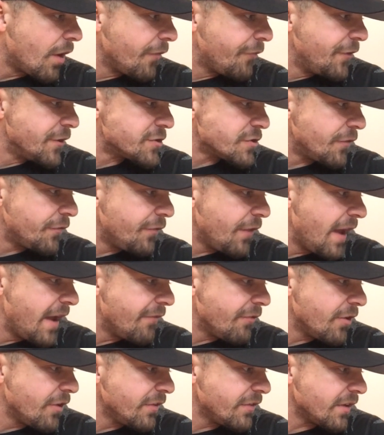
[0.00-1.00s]
and artificial
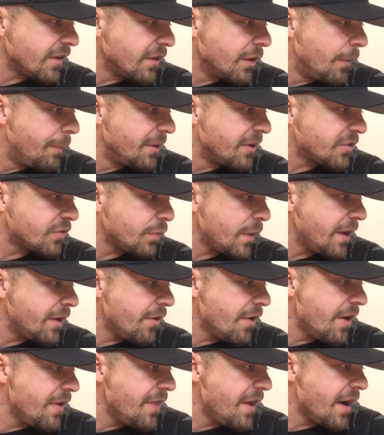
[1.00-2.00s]
flavors, a little bit of
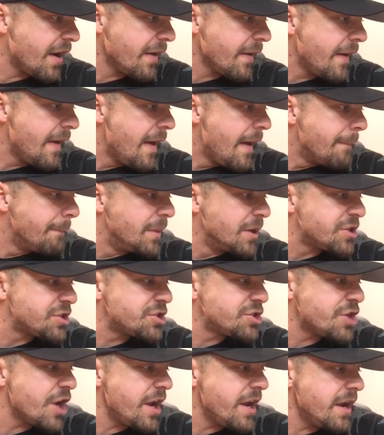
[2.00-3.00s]
sweetener in there,
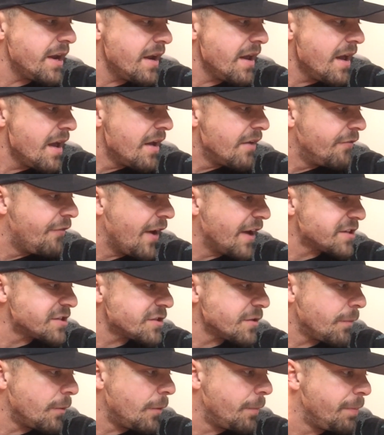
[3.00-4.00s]
machine
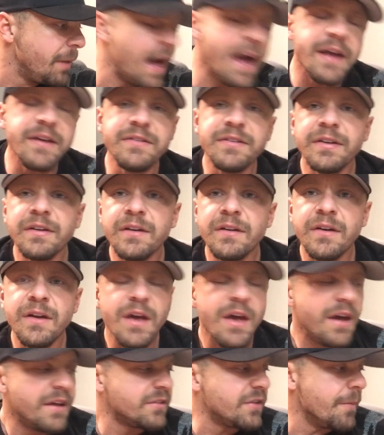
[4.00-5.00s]
vegetable blend,
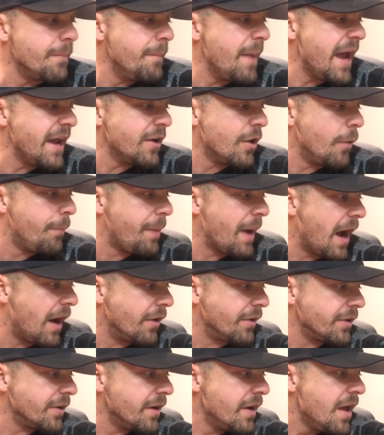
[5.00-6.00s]
tomato
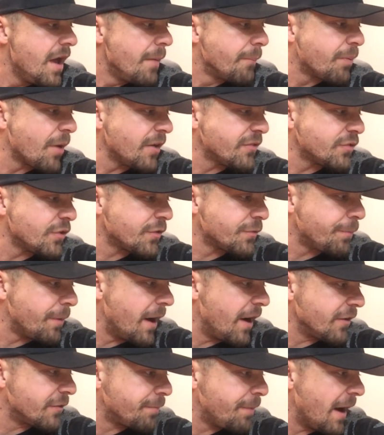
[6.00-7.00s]
powder, Brussels
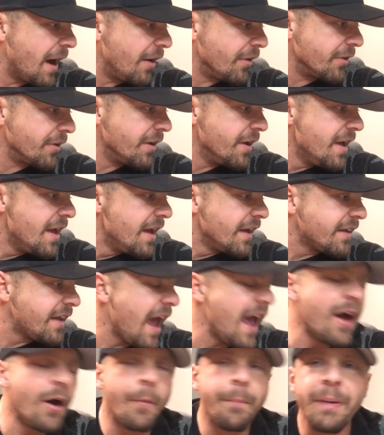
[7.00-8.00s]
sprouts powder,
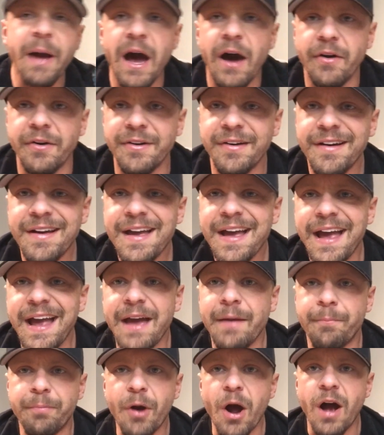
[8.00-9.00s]
kale powder,
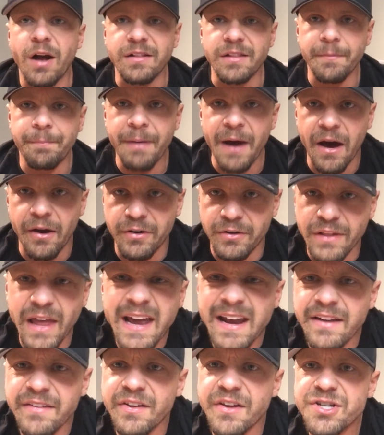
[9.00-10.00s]
and broccoli powder.
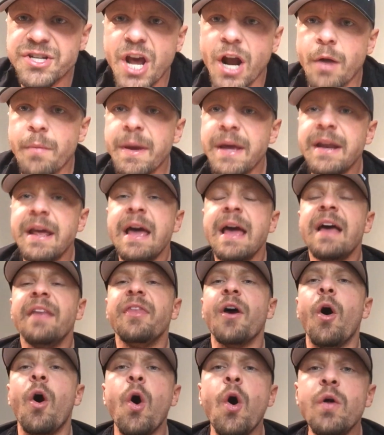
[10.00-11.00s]
Ladies and gentlemen,
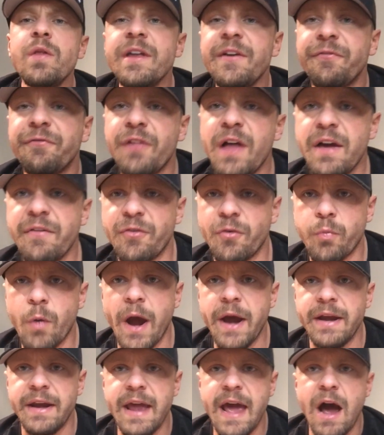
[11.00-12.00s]
the only flavor
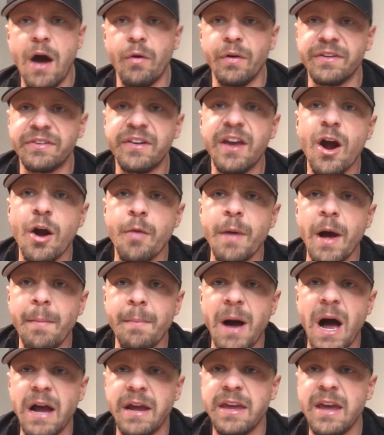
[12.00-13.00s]
right now is caramel
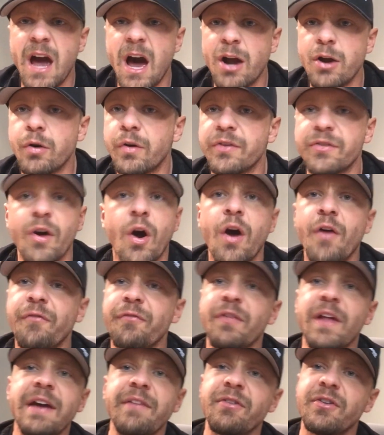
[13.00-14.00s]
macchiato because our
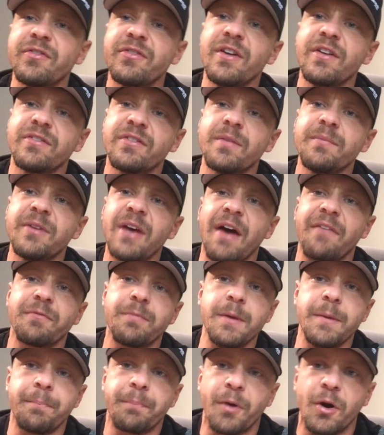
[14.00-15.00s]
flavor systems have
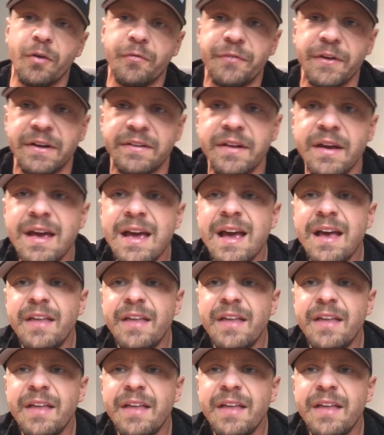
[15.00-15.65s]
to be perfect.